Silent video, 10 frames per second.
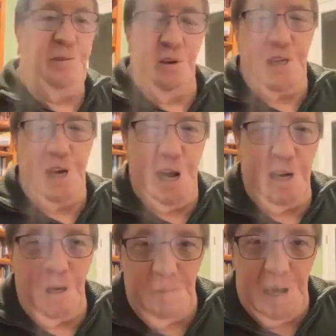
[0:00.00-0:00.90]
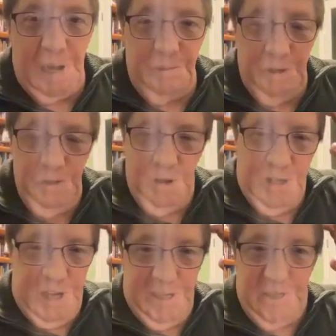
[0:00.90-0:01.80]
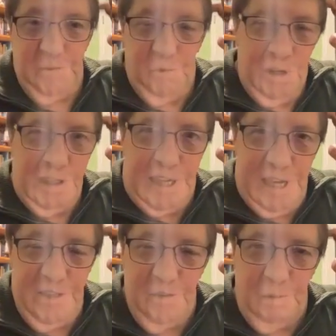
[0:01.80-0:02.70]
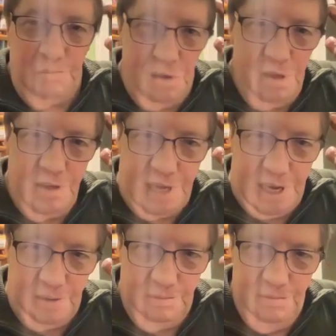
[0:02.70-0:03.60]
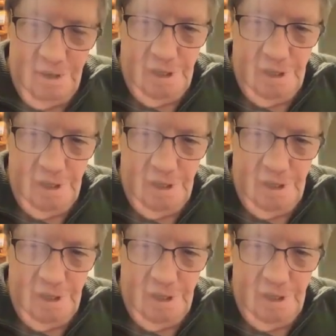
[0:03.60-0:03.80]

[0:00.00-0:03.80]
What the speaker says: you're a dad or a mom and you want to take this one kid to a ball game,